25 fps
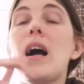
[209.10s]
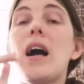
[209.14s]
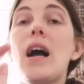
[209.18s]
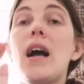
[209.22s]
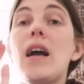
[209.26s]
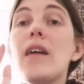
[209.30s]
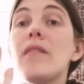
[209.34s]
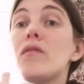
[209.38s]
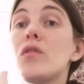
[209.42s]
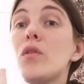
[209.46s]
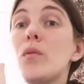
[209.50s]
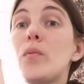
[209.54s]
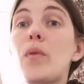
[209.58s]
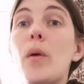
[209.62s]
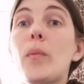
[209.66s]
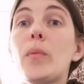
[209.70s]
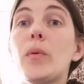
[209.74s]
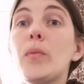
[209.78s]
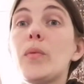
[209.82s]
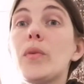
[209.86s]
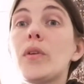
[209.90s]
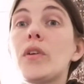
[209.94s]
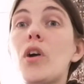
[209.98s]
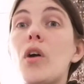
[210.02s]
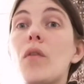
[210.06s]
I have no
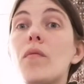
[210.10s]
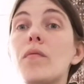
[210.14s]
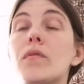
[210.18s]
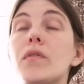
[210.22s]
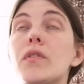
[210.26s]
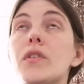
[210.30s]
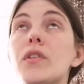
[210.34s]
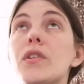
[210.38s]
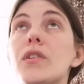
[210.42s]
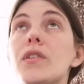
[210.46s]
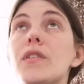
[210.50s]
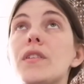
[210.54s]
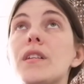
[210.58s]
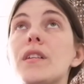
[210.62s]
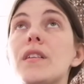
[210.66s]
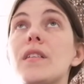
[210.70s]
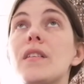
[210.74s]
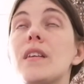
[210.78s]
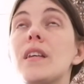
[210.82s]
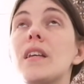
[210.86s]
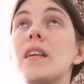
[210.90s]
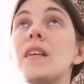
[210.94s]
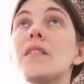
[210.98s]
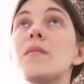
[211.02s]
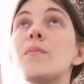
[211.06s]
problem with confidence, and I
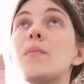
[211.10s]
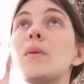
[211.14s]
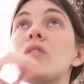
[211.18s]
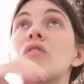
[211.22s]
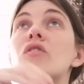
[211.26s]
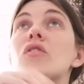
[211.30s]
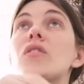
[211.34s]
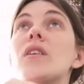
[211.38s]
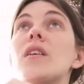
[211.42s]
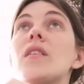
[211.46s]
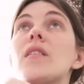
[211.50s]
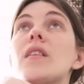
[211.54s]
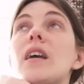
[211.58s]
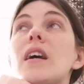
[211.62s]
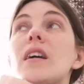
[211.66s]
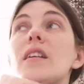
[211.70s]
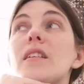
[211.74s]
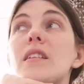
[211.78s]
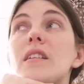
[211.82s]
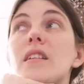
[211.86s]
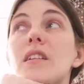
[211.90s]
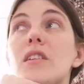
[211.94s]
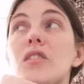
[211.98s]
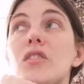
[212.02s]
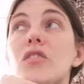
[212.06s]
think especially in the
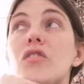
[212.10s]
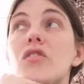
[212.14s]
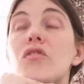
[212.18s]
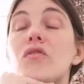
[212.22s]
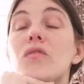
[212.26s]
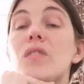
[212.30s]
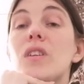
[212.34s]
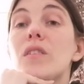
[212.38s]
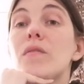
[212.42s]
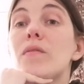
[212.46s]
acting industry,